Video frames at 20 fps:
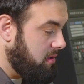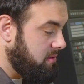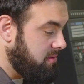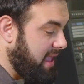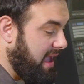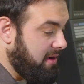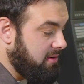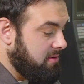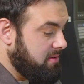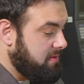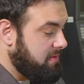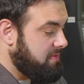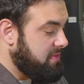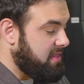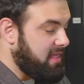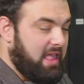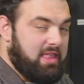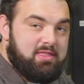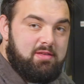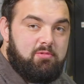Now, the
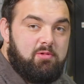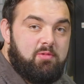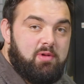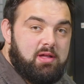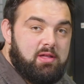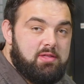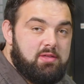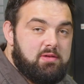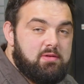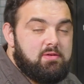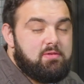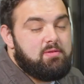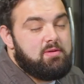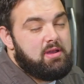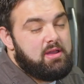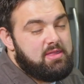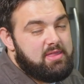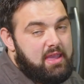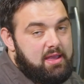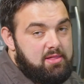last thing we want to do
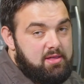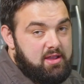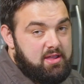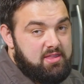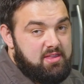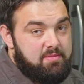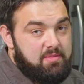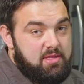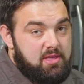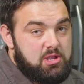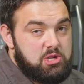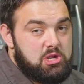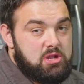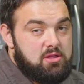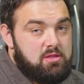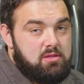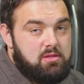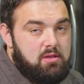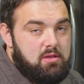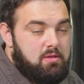is take a look at
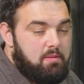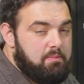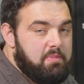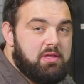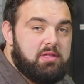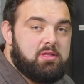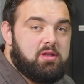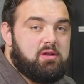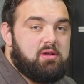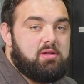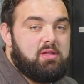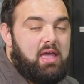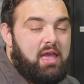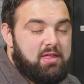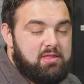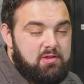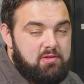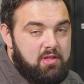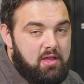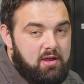simulation. Mill-Turn,
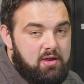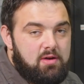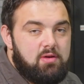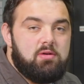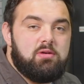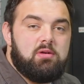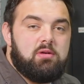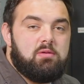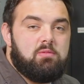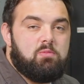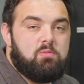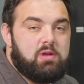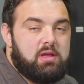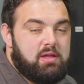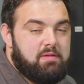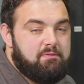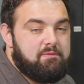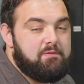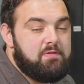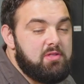as you know, we
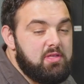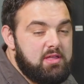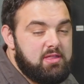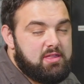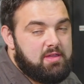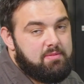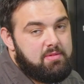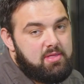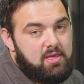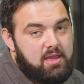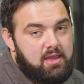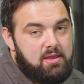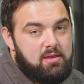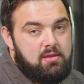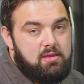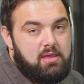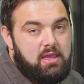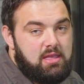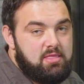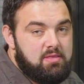can fully simulate
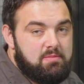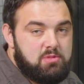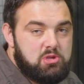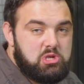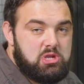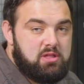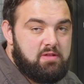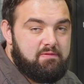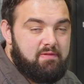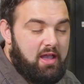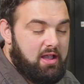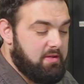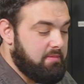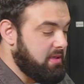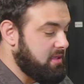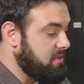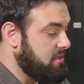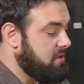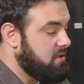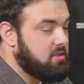in the machine
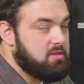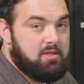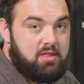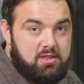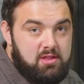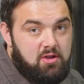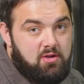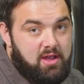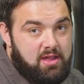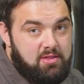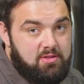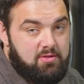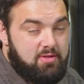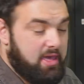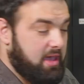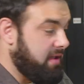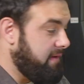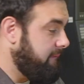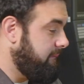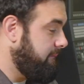environment. So let's go ahead and do
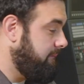that.